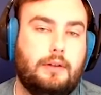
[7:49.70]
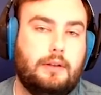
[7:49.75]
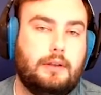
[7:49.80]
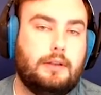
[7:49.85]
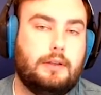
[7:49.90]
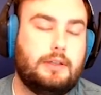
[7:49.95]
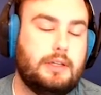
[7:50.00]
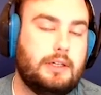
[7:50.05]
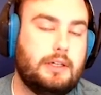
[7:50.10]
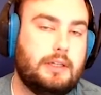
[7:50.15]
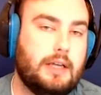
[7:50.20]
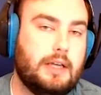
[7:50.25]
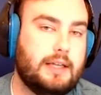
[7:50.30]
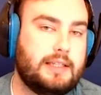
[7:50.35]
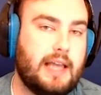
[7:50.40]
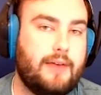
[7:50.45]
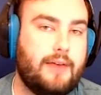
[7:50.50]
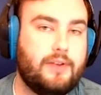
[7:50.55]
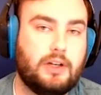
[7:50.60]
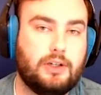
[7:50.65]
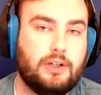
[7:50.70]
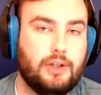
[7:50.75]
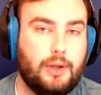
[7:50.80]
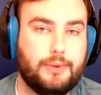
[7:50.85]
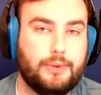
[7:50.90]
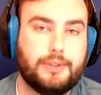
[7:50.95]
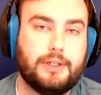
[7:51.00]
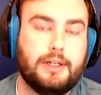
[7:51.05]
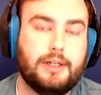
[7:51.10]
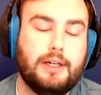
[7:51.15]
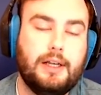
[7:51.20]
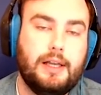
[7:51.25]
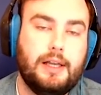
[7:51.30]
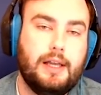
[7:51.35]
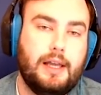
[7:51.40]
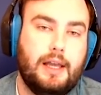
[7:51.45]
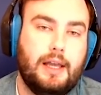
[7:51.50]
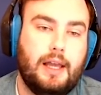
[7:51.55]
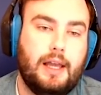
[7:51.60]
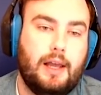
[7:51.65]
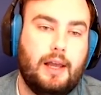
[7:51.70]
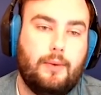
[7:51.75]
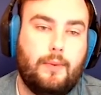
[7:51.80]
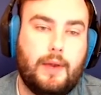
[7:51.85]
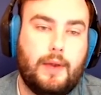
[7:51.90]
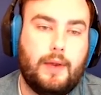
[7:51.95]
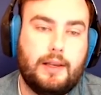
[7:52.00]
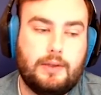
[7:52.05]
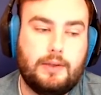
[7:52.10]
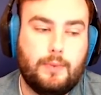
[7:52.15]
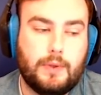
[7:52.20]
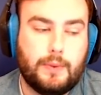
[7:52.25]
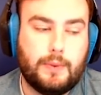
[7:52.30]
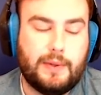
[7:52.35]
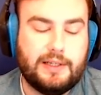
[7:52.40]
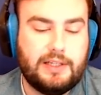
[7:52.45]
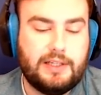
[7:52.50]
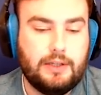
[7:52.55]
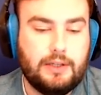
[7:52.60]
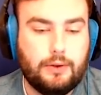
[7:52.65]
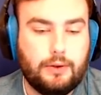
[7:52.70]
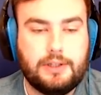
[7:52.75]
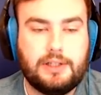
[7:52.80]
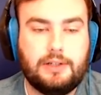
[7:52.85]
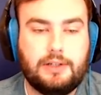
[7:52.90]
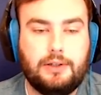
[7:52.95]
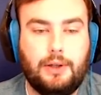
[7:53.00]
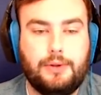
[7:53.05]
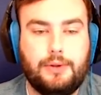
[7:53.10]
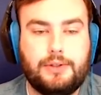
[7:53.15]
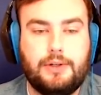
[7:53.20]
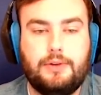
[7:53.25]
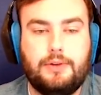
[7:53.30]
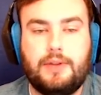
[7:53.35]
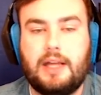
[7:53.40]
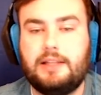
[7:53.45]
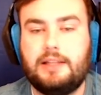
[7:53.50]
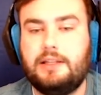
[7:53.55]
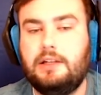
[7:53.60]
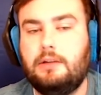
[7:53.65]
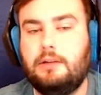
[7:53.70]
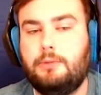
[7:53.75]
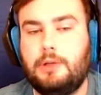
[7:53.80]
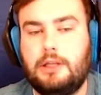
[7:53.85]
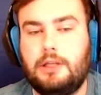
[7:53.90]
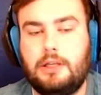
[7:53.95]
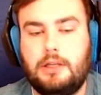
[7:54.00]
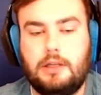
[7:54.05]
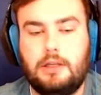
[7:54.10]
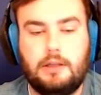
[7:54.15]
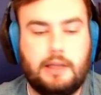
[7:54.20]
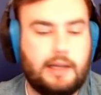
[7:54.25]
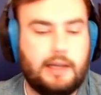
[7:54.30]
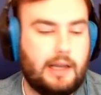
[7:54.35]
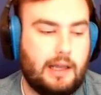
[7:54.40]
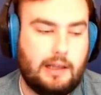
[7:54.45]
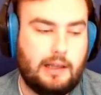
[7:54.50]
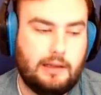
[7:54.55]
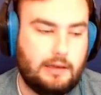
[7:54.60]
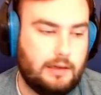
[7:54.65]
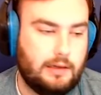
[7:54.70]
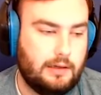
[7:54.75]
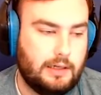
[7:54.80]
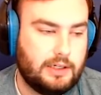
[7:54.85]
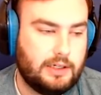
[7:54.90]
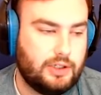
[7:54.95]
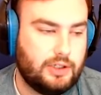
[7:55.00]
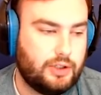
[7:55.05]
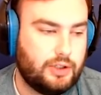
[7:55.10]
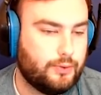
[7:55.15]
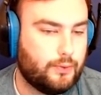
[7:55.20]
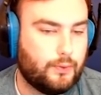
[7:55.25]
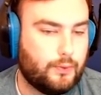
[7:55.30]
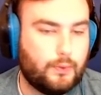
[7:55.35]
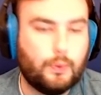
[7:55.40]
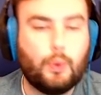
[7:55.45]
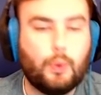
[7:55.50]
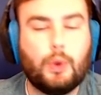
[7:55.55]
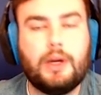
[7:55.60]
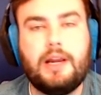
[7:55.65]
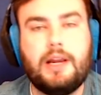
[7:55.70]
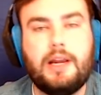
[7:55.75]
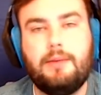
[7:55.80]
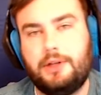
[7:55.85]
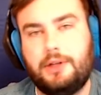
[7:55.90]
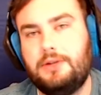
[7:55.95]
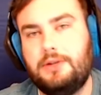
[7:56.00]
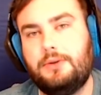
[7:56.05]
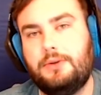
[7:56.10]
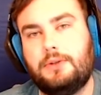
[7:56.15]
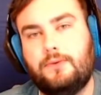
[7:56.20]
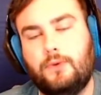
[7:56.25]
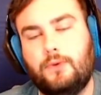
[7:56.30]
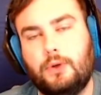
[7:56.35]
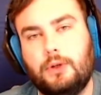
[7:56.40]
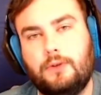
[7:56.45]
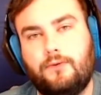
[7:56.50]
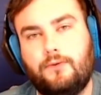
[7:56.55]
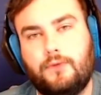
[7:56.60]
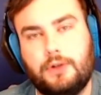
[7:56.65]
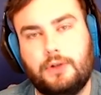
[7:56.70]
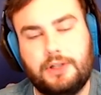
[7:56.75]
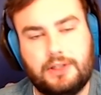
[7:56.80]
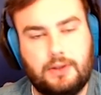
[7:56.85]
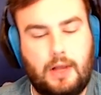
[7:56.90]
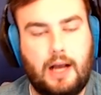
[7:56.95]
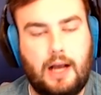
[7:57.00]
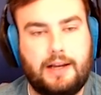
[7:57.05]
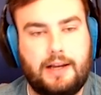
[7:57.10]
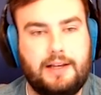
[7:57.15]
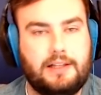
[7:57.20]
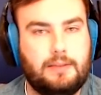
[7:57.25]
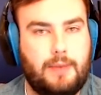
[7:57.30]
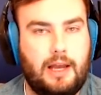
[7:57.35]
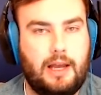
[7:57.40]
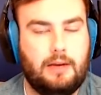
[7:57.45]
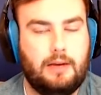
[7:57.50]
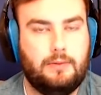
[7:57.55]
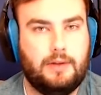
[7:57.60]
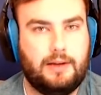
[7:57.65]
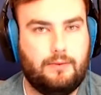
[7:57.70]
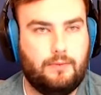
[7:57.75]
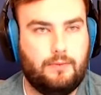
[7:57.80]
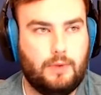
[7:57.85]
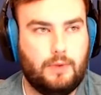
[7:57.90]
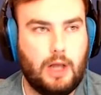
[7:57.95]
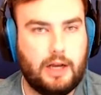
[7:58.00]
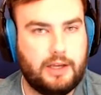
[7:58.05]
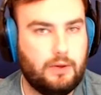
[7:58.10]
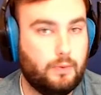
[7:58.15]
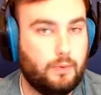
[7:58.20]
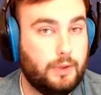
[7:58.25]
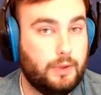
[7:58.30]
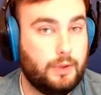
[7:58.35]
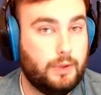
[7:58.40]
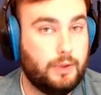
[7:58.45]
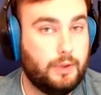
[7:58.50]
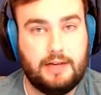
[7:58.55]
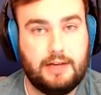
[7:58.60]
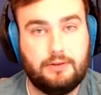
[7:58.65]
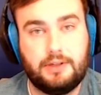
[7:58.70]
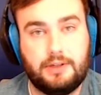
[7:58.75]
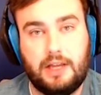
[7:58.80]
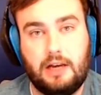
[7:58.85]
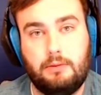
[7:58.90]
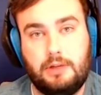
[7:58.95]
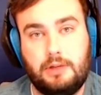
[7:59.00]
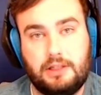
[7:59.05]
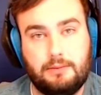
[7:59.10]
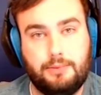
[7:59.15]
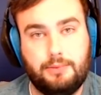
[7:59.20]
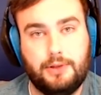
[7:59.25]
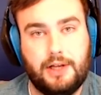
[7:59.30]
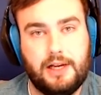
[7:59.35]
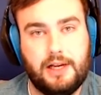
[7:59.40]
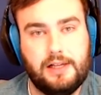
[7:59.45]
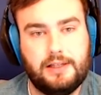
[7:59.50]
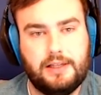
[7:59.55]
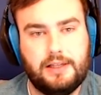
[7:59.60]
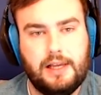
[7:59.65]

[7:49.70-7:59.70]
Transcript: Encloser. When she learns Encloser, that's going to be like extremely useful for just locking locking really dangerous enemies in place